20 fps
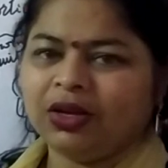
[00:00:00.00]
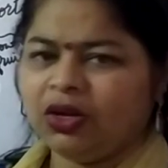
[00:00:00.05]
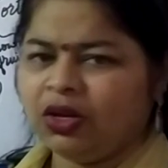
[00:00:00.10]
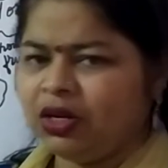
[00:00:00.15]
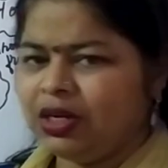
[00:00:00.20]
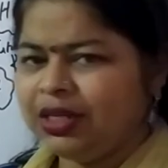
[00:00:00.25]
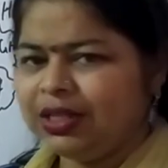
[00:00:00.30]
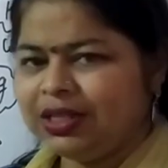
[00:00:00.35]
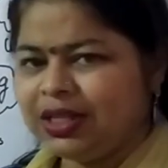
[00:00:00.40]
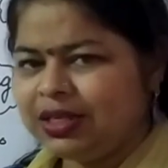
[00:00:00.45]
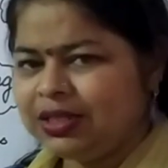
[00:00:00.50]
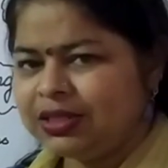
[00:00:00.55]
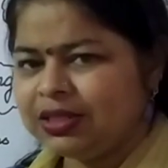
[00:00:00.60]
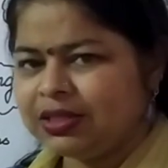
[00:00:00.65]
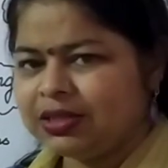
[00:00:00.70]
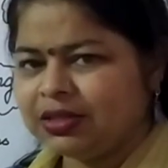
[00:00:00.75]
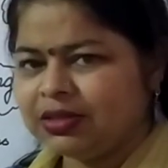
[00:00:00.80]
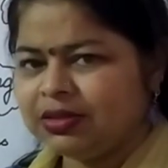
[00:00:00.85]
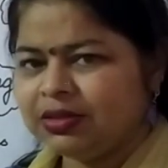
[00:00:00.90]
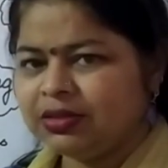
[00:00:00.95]
Only
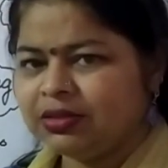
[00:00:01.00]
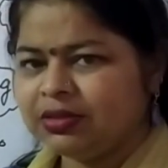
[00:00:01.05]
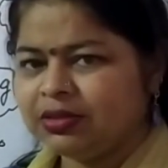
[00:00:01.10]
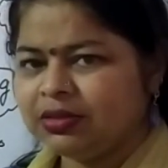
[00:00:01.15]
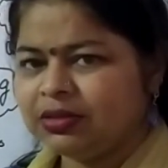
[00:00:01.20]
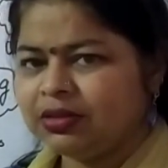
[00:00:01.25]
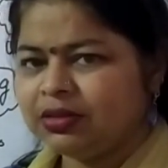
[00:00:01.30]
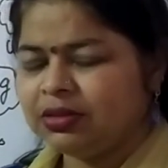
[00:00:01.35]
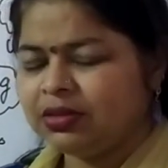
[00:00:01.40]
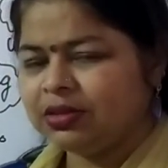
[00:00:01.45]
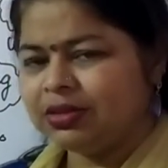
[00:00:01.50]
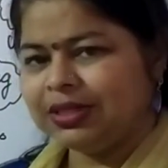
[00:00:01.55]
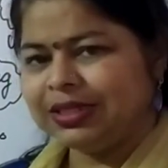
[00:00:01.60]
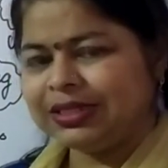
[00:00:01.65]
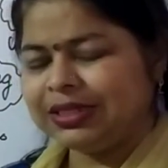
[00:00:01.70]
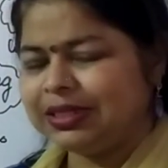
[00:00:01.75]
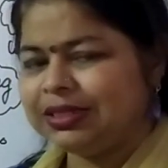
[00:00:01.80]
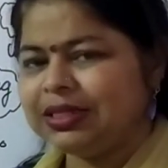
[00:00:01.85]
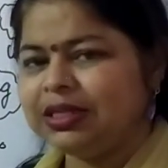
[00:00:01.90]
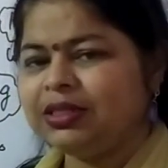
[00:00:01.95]
this
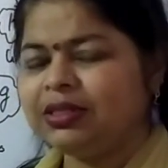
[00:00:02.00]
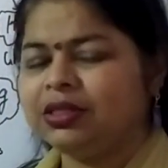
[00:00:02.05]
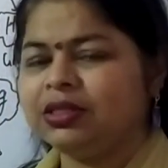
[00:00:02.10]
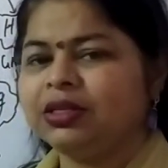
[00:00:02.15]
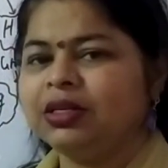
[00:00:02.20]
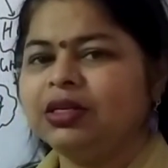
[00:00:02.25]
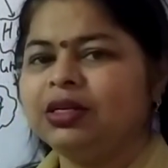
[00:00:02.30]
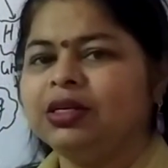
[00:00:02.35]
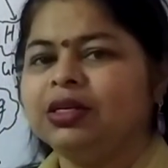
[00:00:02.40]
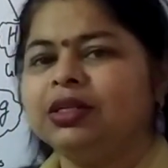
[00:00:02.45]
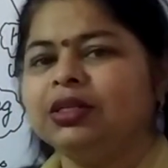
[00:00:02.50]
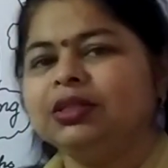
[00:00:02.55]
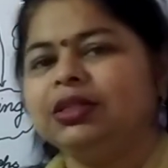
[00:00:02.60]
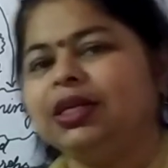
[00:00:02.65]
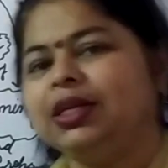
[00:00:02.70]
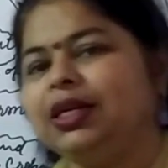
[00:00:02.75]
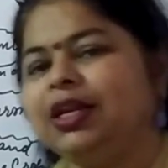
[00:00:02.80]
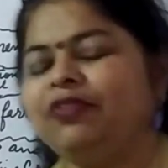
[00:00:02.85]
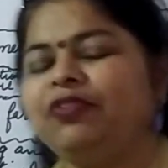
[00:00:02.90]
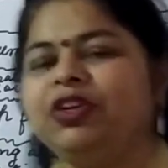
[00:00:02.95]
is it.
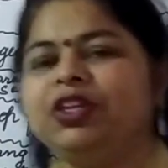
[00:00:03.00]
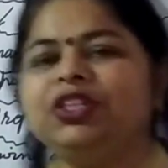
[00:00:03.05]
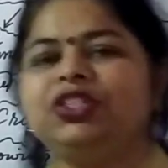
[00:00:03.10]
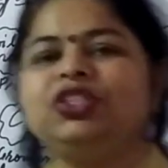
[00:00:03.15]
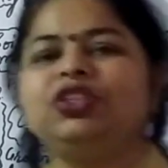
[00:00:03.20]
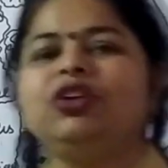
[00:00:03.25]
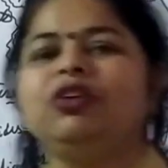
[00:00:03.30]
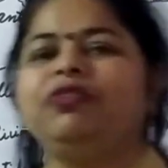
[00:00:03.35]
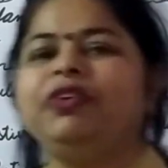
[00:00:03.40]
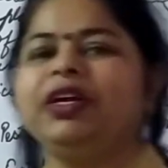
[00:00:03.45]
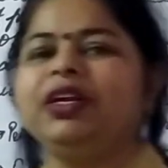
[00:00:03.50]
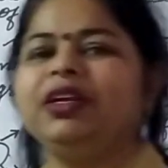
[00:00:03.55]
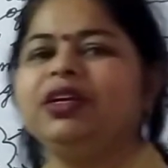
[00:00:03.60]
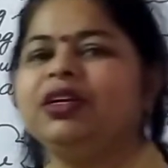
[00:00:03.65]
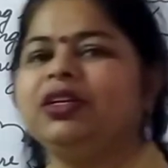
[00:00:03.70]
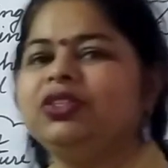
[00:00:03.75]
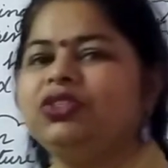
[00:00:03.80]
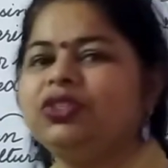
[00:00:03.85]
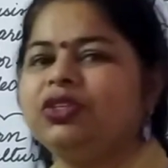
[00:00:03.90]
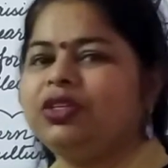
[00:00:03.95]
The definition of
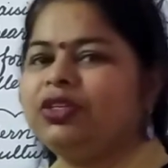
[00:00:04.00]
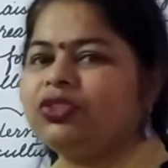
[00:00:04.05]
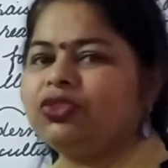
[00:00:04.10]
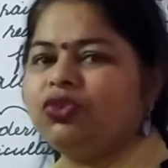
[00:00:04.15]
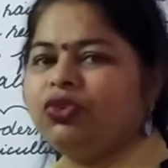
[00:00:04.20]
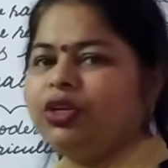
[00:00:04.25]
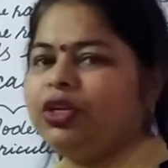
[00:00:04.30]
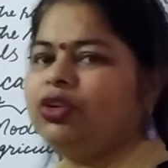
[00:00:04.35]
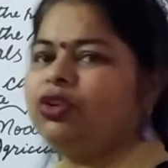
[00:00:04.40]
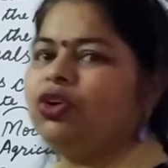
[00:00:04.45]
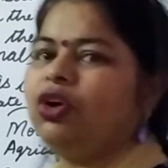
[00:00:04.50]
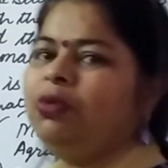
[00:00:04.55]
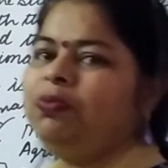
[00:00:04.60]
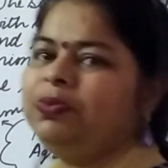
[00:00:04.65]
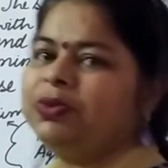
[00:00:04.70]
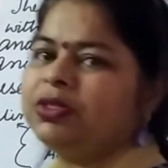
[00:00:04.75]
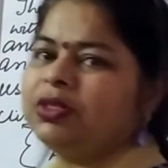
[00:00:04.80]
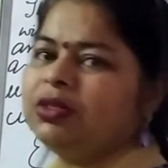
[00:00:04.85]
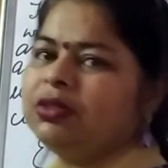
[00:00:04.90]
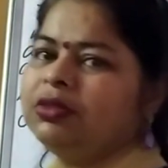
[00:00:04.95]
agriculture is growing
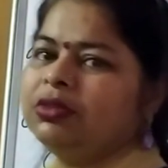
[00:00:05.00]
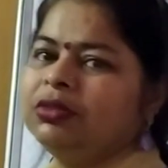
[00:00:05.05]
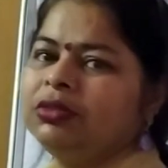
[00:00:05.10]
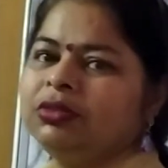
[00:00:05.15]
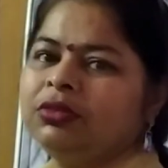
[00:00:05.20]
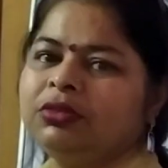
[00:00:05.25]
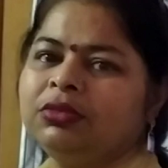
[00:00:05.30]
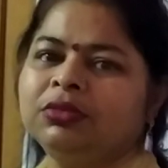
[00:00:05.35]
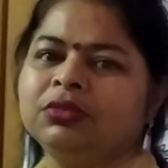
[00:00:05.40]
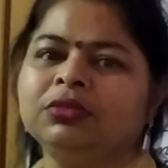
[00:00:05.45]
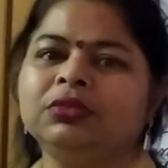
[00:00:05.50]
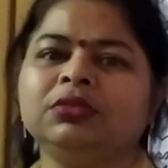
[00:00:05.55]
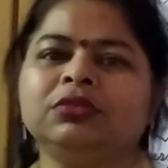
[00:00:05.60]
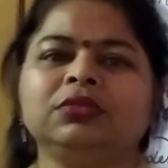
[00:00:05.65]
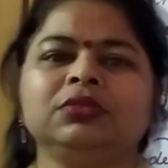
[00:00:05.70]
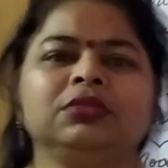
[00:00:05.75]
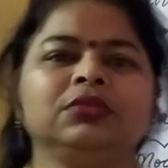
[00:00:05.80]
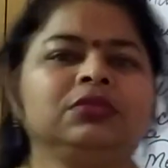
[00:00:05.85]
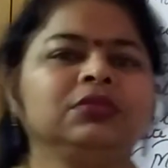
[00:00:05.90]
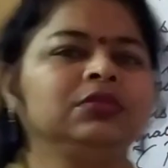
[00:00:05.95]
crops.
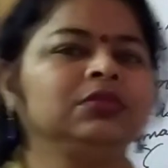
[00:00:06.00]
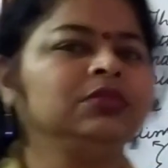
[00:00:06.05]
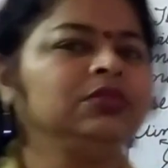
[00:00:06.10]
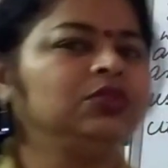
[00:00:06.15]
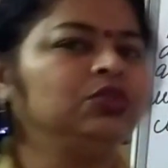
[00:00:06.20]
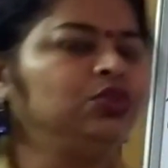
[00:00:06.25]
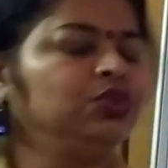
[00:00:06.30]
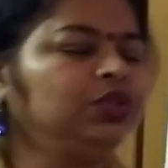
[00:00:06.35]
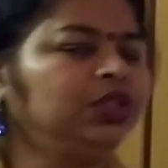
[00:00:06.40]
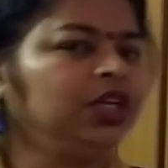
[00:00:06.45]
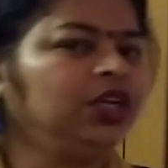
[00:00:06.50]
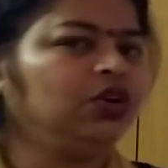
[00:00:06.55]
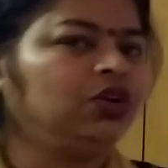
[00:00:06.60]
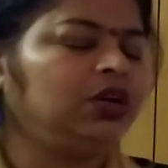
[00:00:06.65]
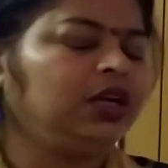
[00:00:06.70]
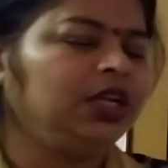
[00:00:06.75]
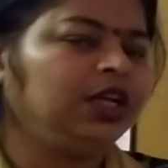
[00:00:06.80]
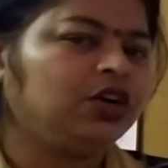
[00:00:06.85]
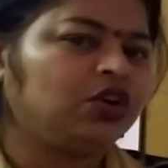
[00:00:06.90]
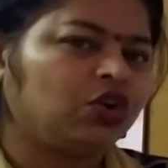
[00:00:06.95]
Do you think
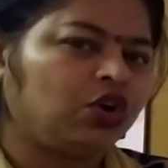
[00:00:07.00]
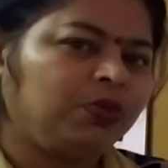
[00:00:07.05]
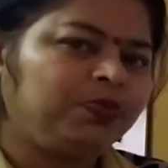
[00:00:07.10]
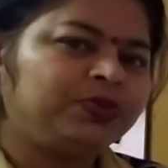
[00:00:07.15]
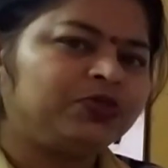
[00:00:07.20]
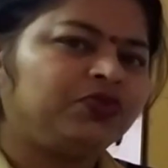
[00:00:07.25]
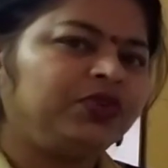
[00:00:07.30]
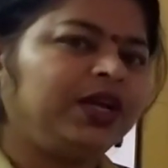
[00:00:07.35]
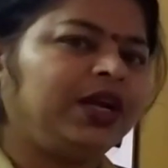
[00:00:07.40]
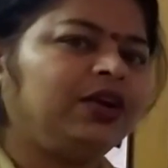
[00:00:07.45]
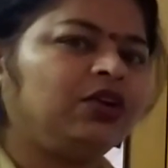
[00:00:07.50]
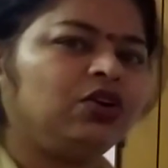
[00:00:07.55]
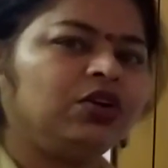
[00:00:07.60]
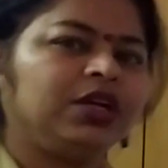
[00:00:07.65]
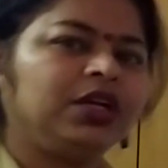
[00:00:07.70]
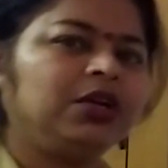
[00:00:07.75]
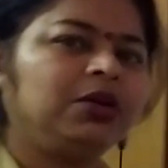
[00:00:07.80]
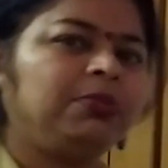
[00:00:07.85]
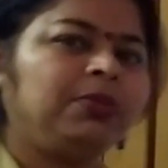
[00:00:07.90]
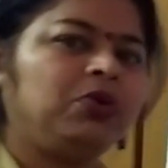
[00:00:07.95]
only crops we are
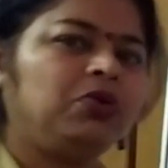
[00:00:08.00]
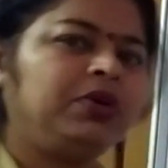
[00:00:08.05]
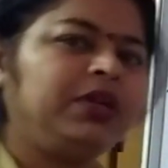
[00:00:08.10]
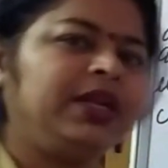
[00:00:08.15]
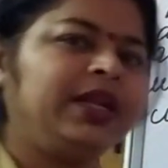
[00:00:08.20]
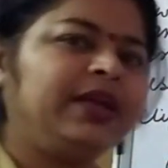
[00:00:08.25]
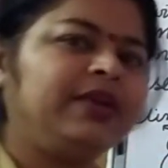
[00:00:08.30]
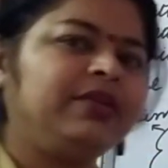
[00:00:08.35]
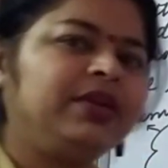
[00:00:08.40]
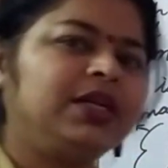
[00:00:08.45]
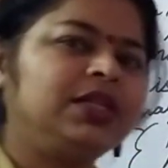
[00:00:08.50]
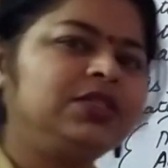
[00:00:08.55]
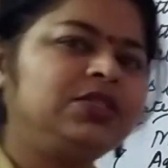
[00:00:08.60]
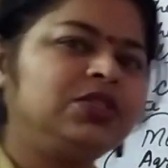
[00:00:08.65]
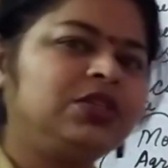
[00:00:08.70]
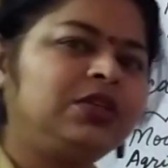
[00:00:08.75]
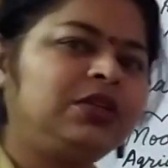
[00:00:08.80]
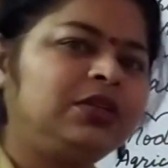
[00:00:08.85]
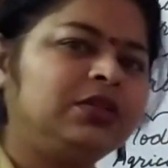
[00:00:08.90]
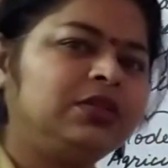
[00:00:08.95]
talking about in
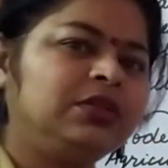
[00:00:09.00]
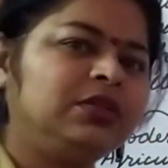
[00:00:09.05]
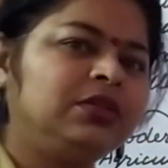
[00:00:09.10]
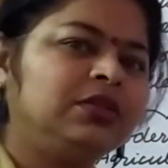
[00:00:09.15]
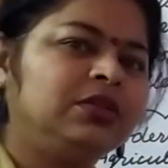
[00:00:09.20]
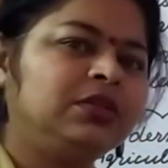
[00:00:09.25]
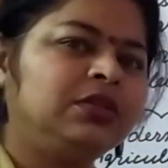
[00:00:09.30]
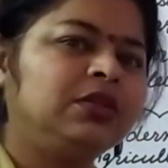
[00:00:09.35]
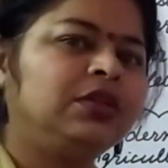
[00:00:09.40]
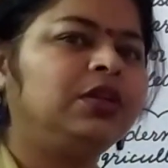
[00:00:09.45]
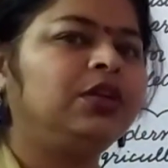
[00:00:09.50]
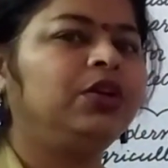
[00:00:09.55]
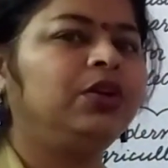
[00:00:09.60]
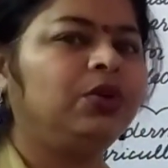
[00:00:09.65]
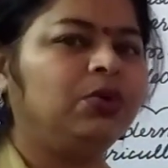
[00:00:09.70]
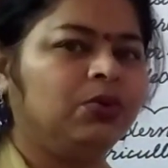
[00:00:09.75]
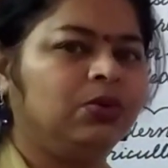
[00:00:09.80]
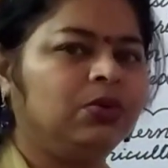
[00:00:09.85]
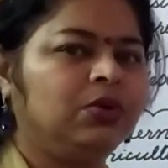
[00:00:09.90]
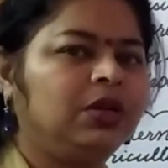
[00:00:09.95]
agriculture?
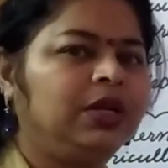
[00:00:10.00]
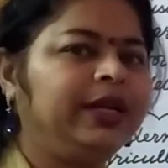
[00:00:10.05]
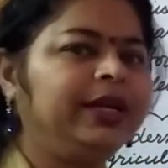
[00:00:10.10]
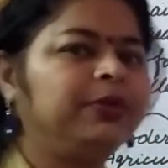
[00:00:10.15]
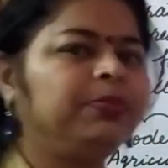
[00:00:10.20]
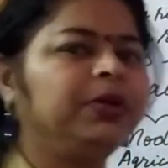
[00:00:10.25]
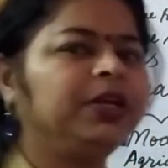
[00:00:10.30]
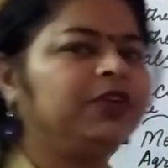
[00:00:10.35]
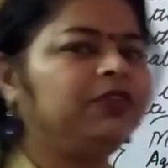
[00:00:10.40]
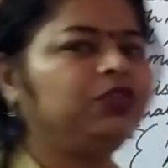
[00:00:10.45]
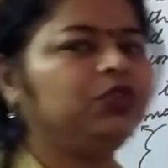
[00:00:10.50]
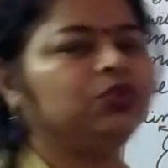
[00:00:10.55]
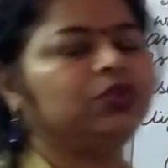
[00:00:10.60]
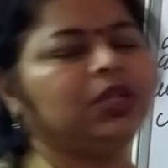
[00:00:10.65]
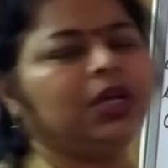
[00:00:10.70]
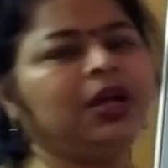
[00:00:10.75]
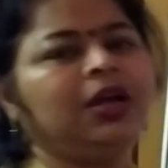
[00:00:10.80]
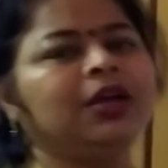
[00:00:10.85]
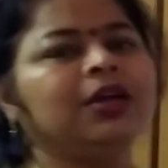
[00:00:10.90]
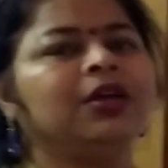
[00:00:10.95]
No. Let me give you
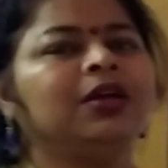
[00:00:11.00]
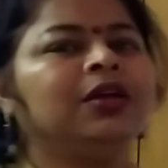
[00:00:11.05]
the